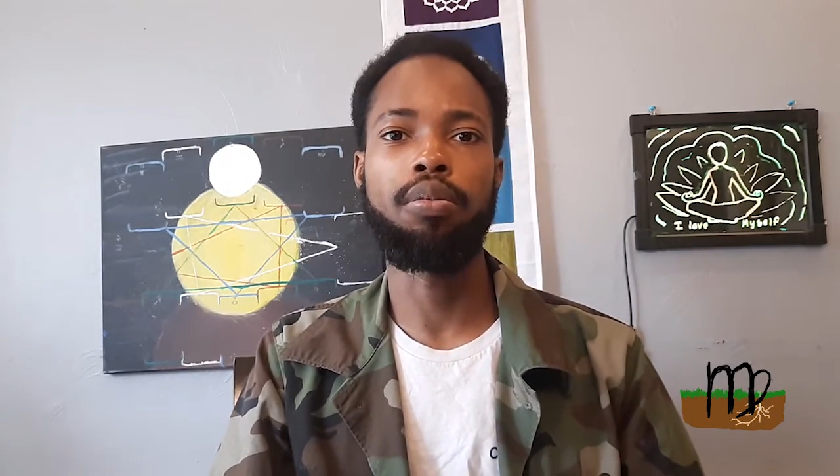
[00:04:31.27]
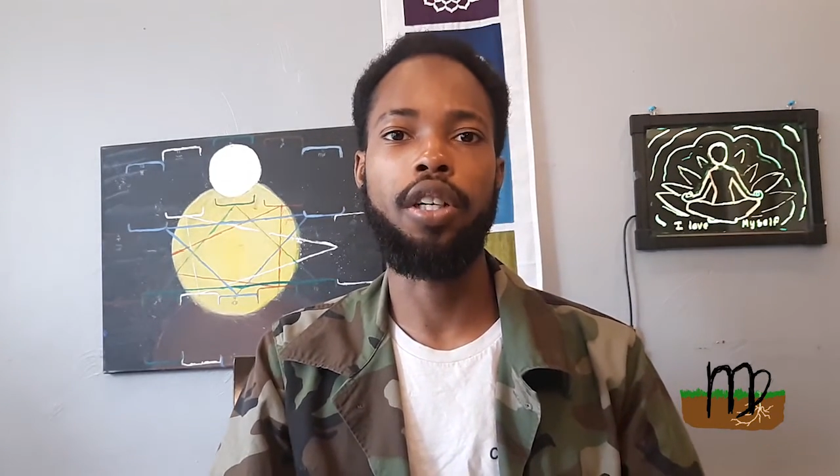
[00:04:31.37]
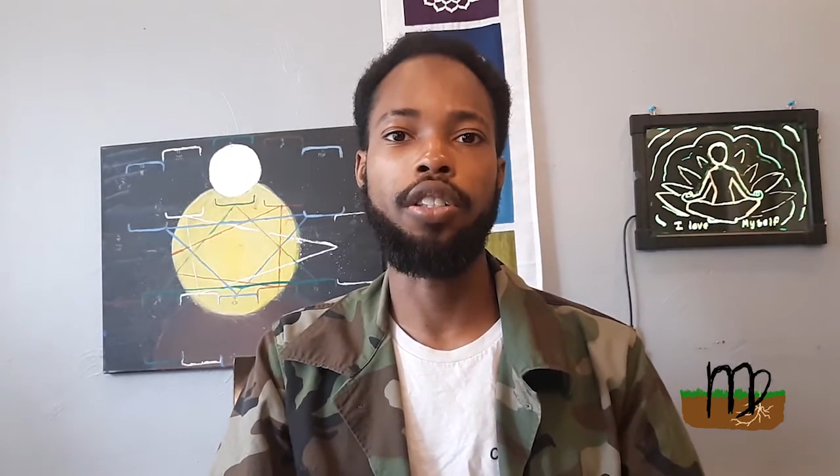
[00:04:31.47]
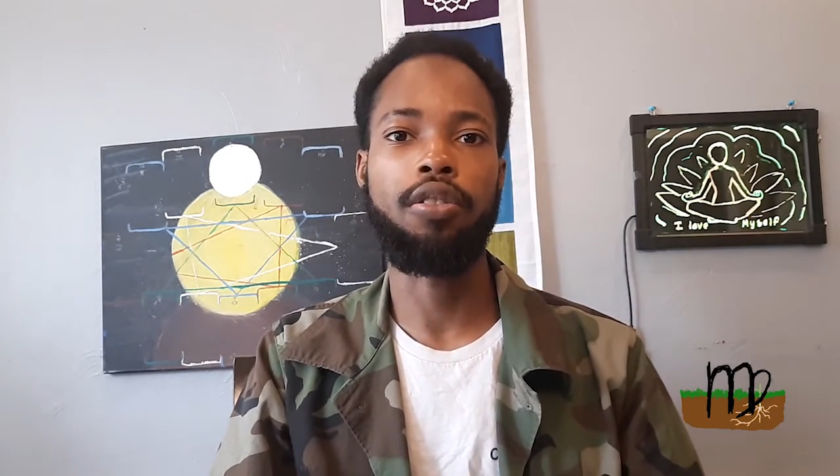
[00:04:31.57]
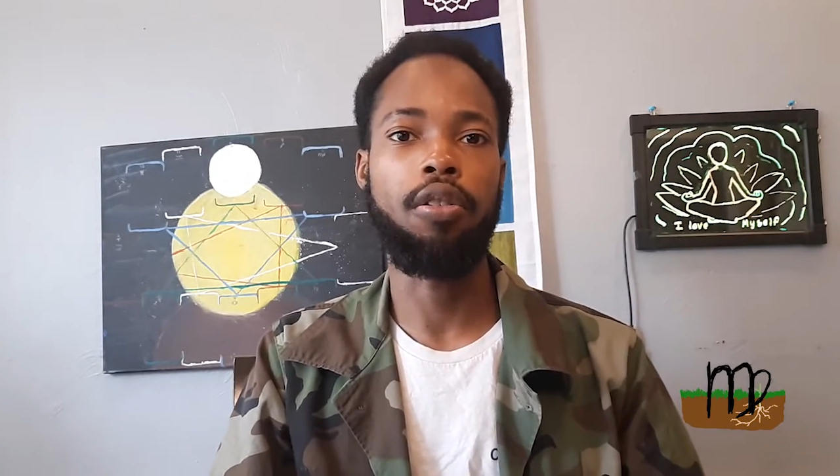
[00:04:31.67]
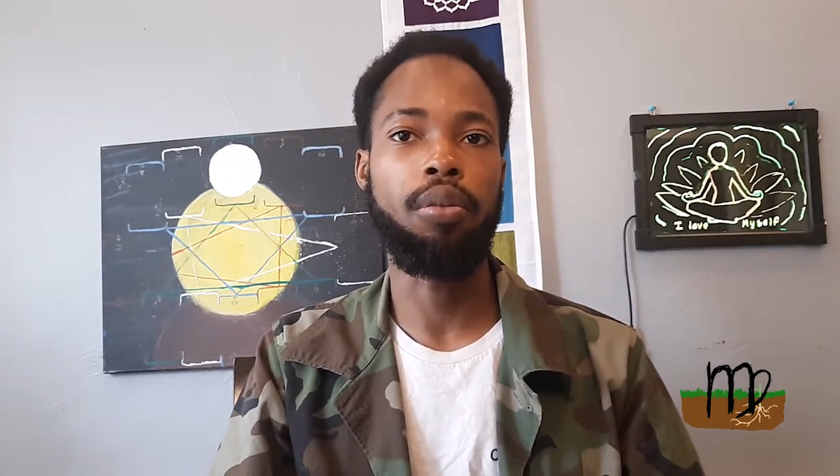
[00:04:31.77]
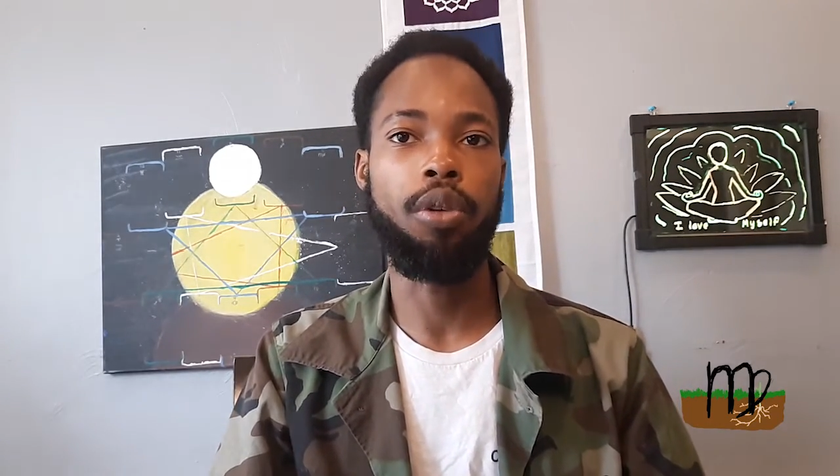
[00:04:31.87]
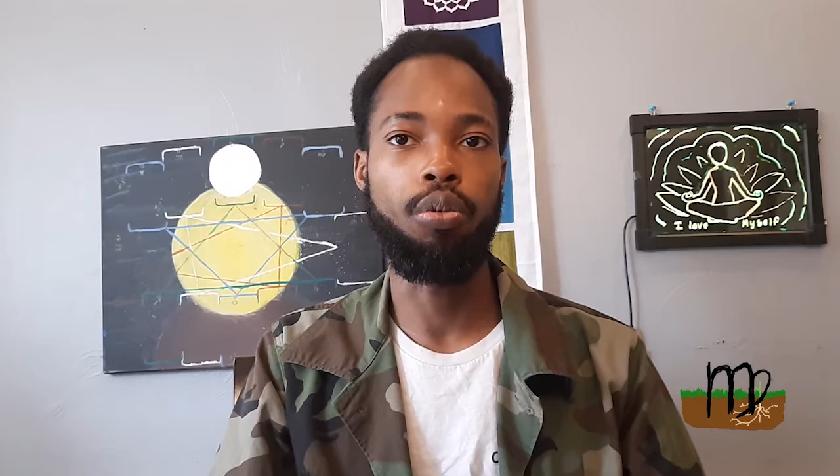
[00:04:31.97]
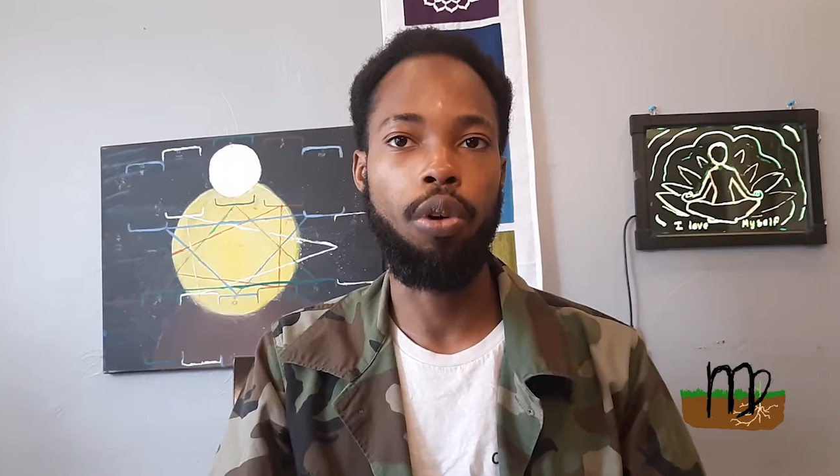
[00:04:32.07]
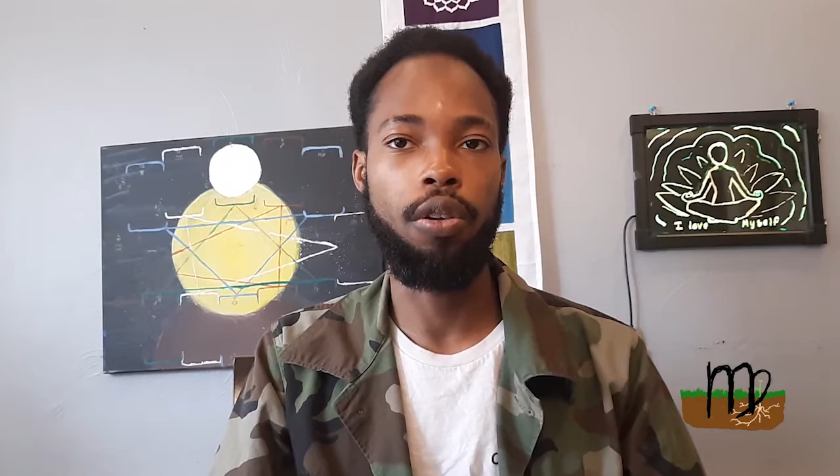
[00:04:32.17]
but it's going to
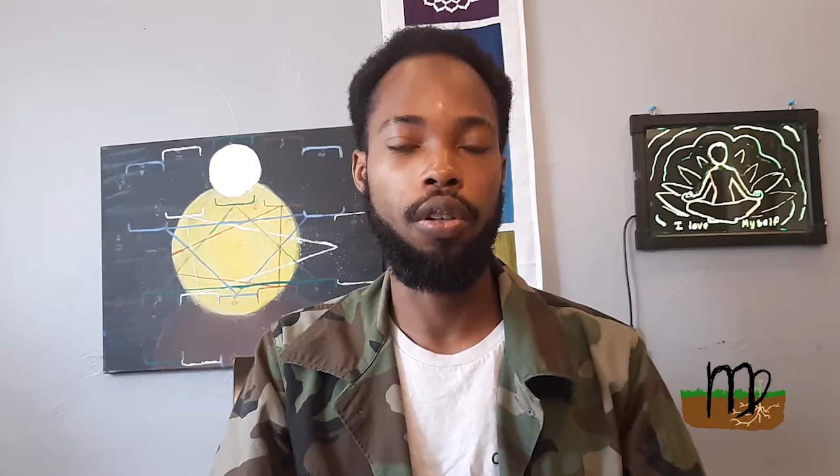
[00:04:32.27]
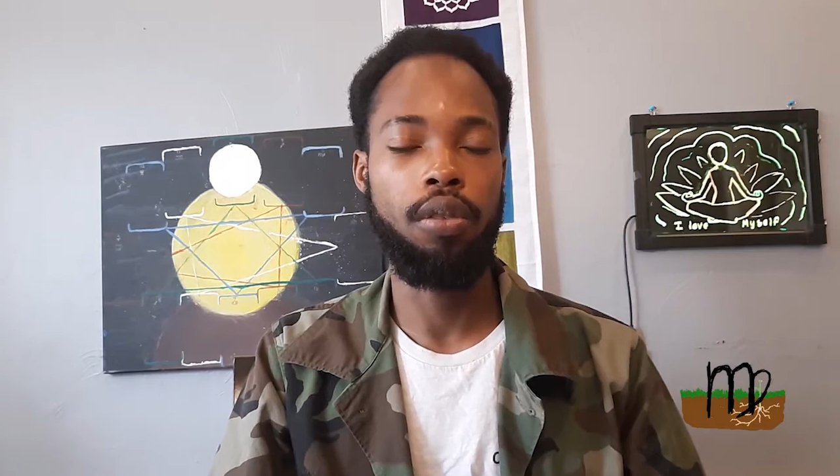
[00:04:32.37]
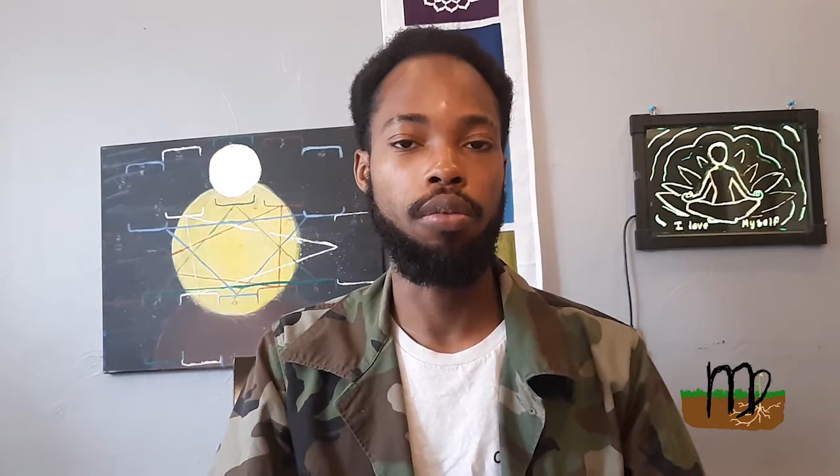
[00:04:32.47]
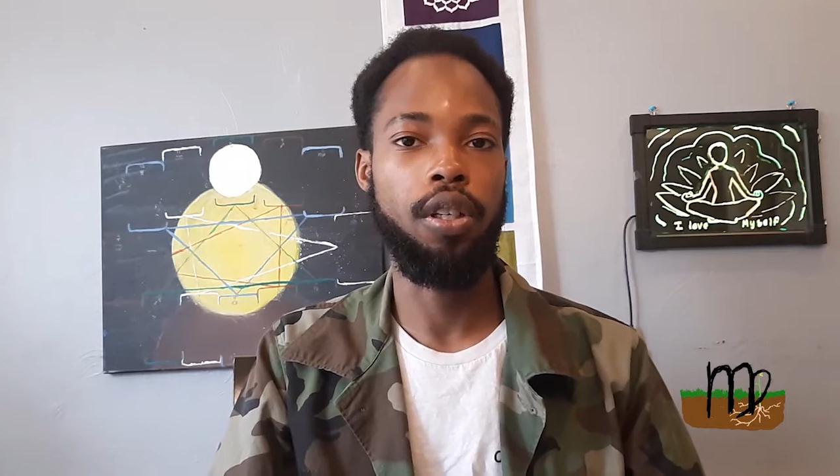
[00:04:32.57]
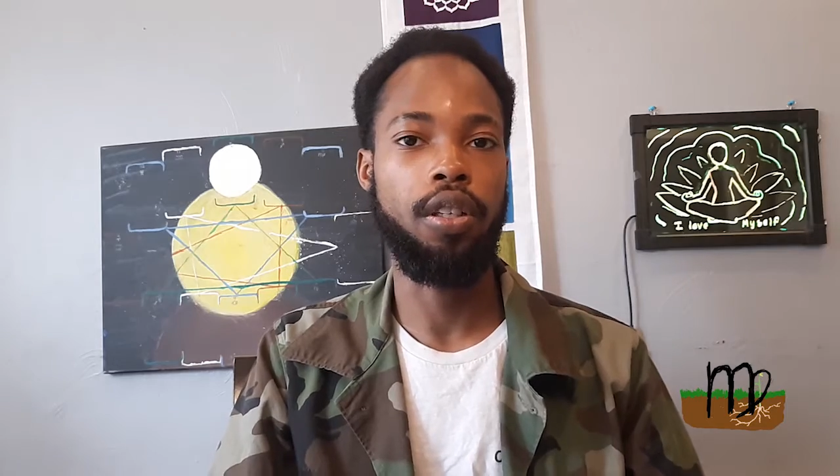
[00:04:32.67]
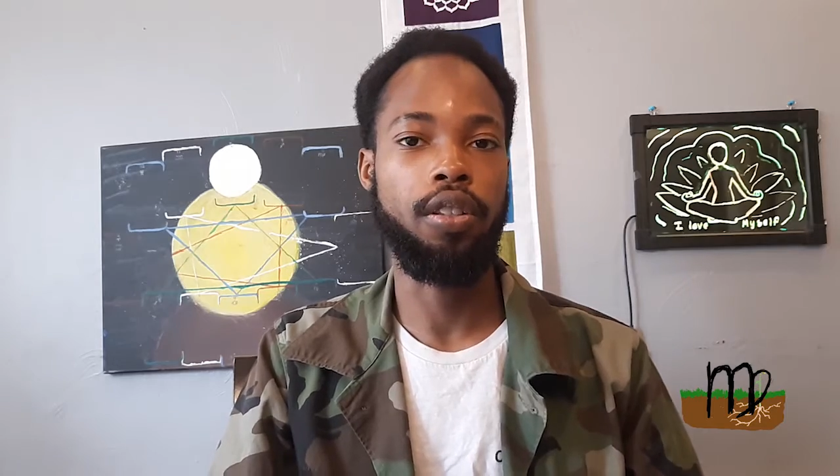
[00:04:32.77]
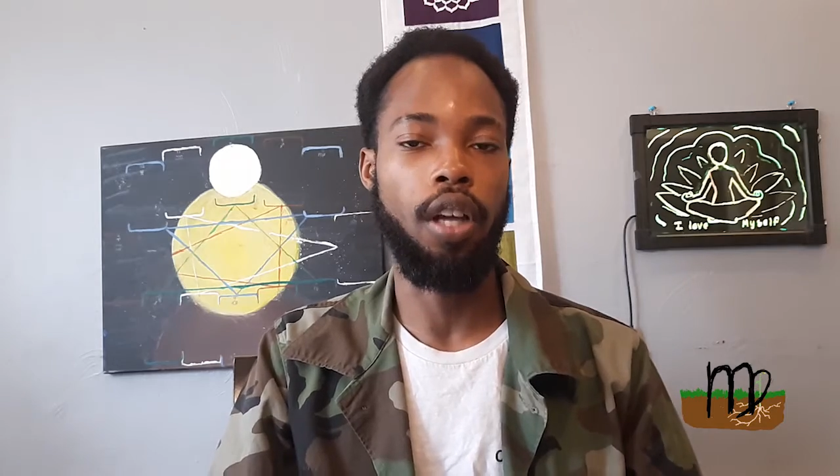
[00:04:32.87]
be worth it because